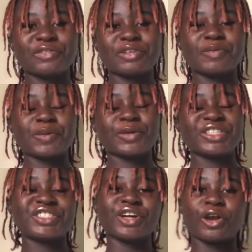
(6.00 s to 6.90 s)
lovely people,
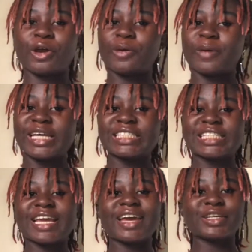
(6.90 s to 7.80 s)
it's your girl
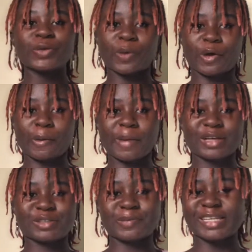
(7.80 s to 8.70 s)
Wendy and welcome
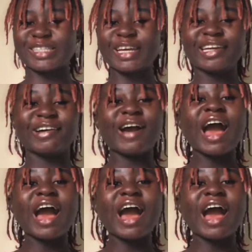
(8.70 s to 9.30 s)
back to my channel.